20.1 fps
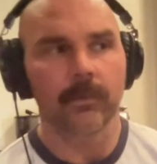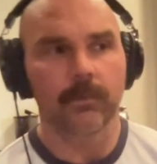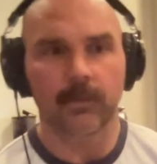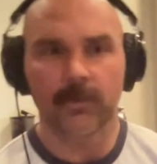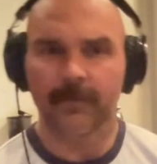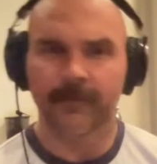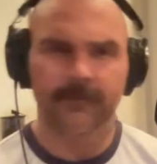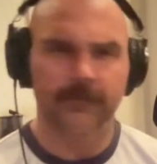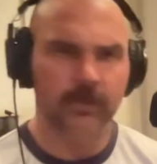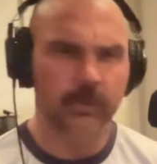
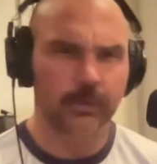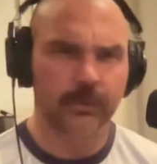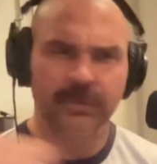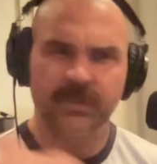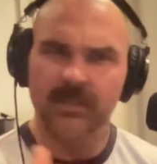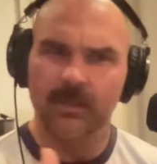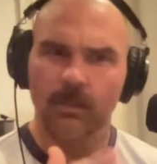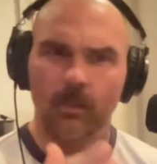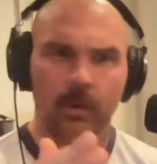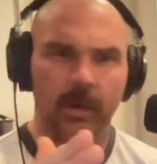flew
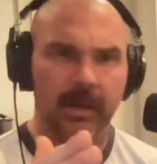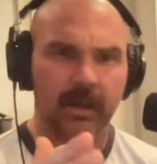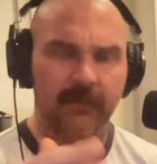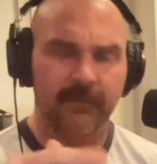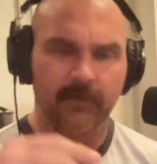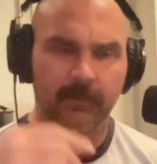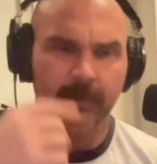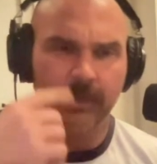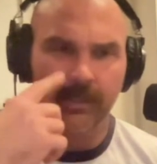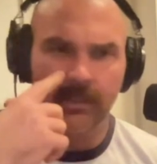somewhere
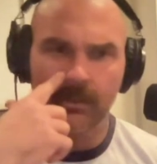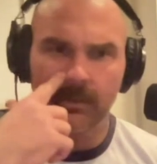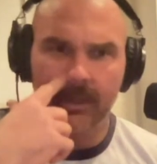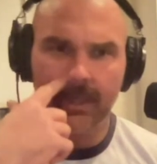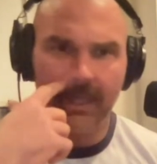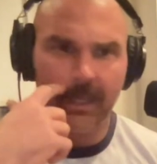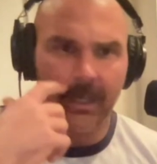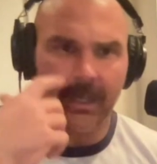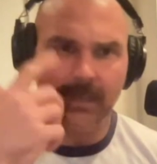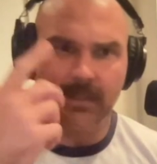from the
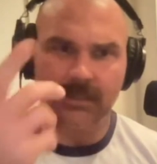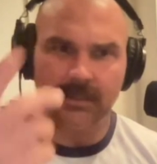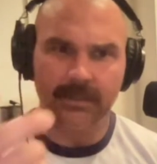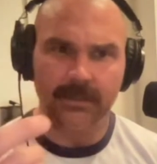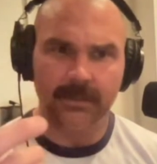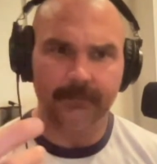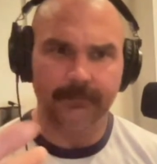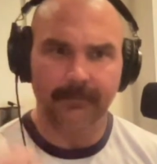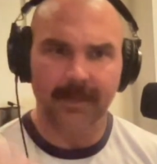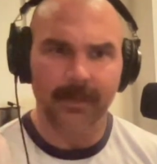UK
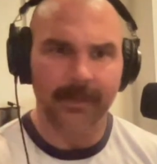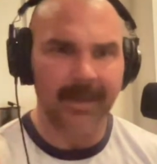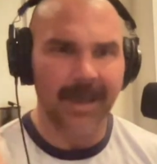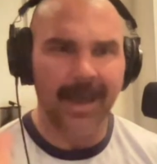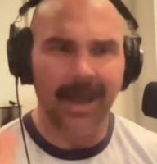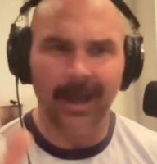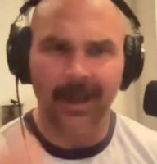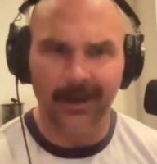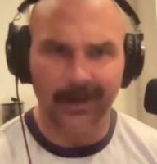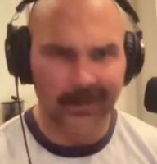to maybe
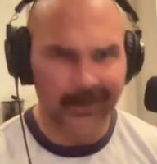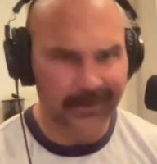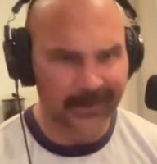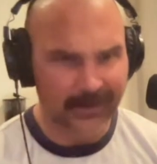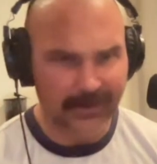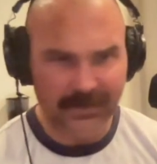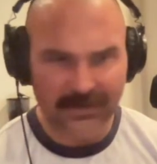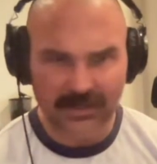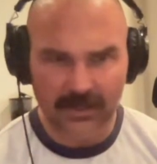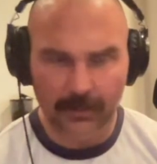
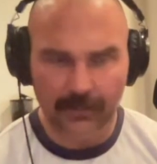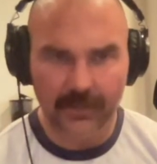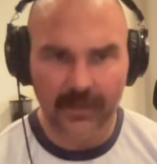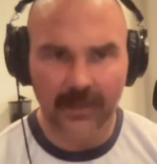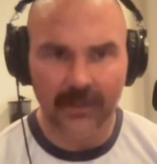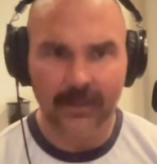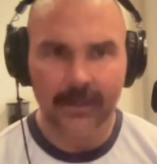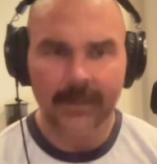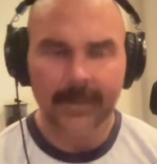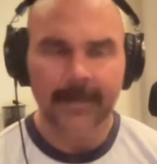Ireland or
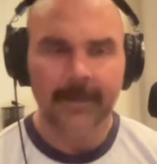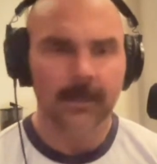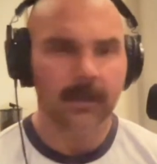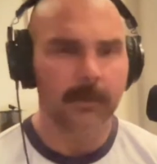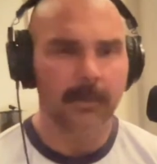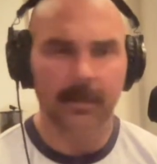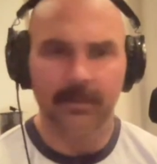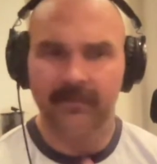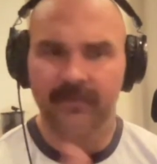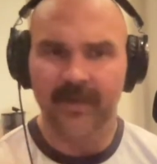something,
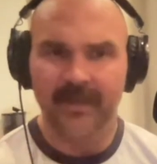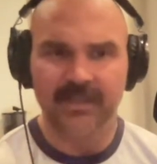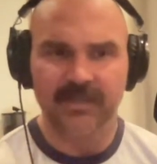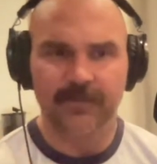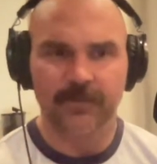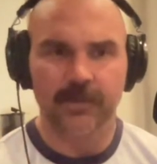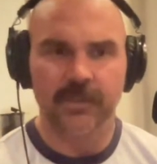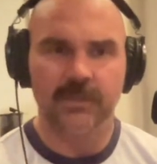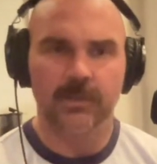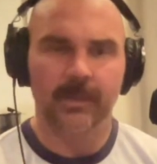or maybe
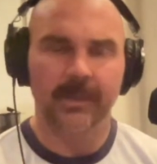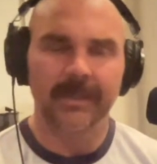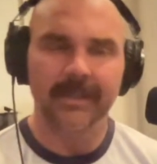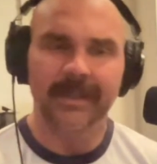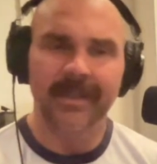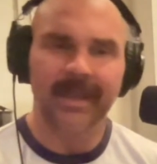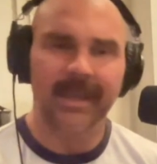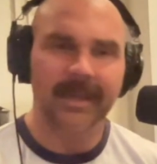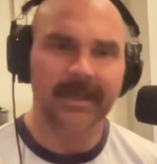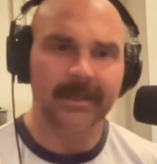vice versa. We
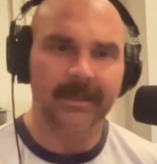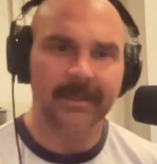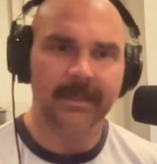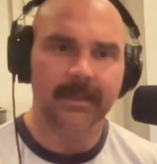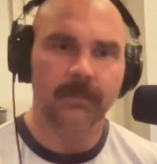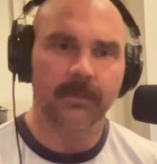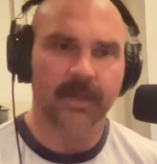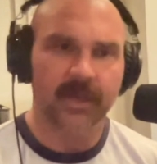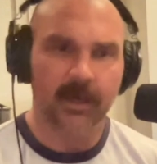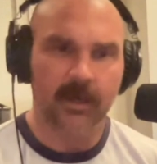
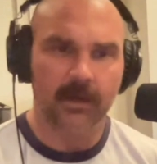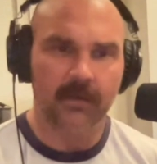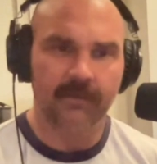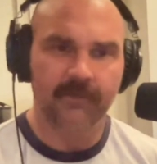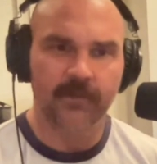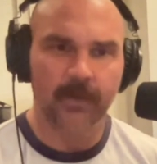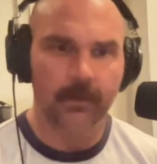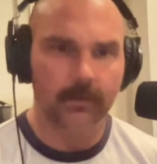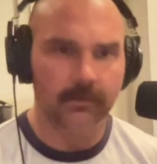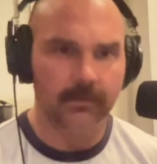landed, we cut our
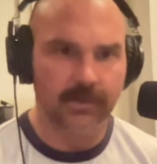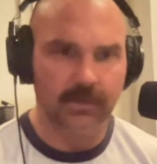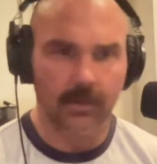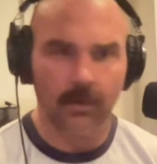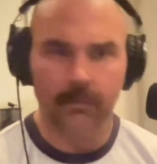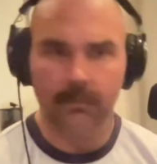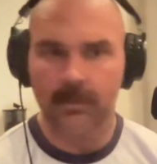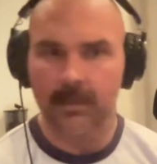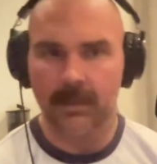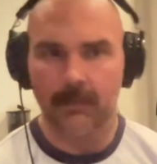phones
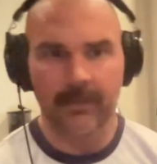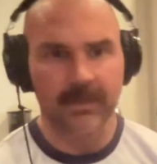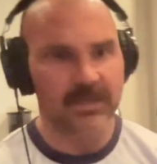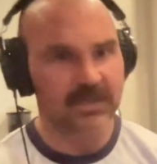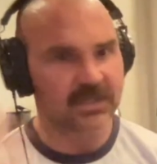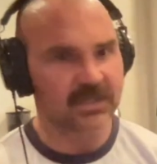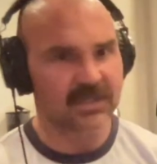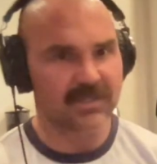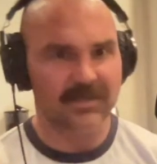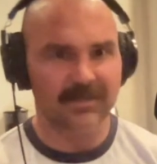on, and we
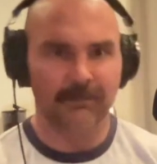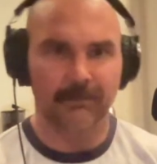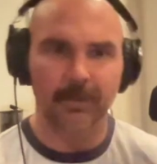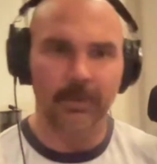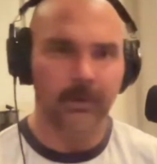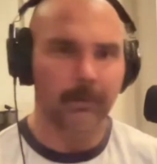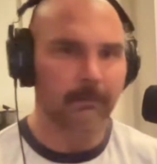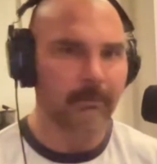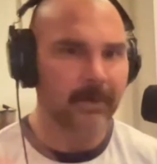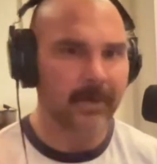just
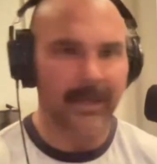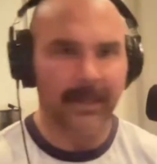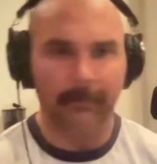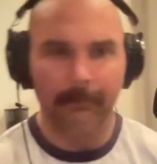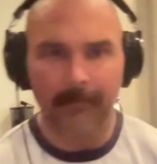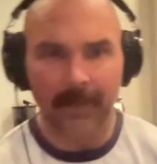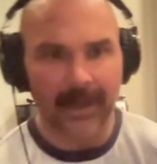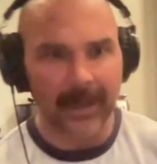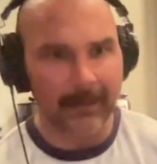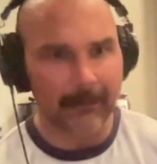boom,
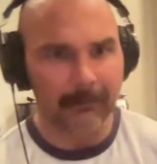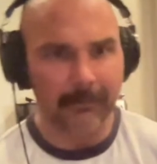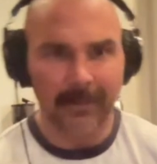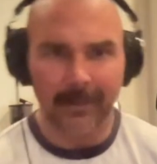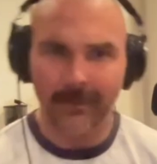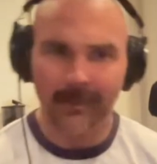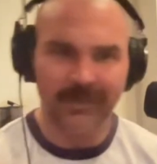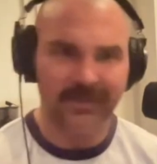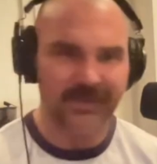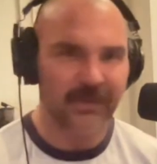bing, bang,
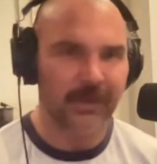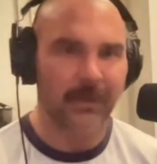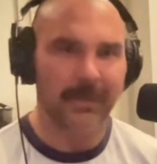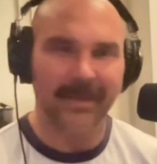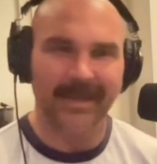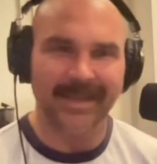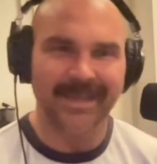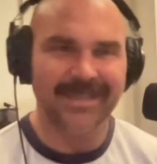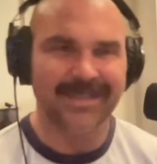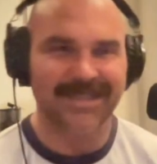bing. So
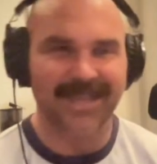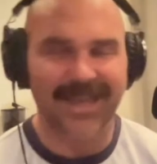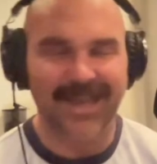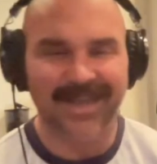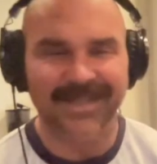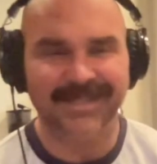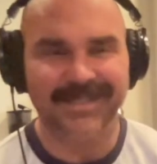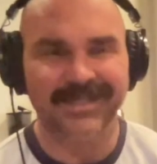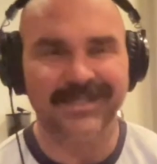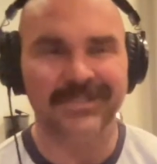many
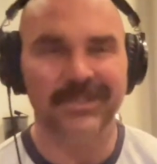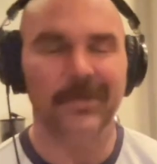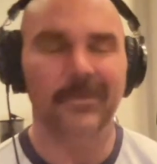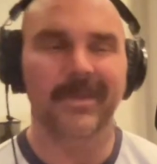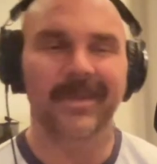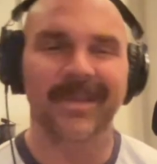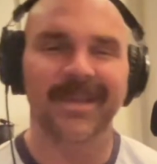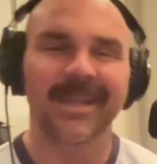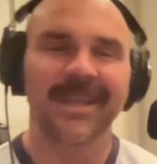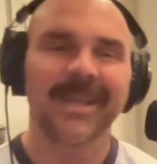texts and so
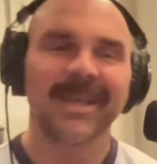many